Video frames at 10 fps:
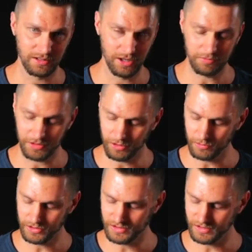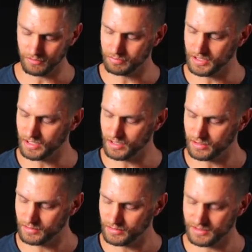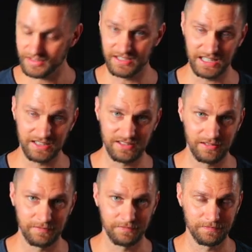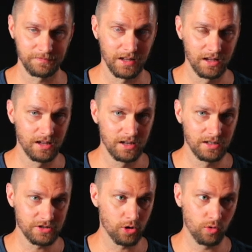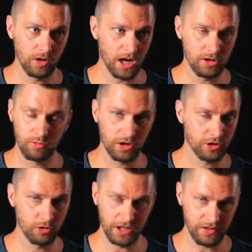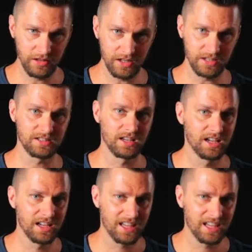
up here, which is a B6. So I don't want to go like this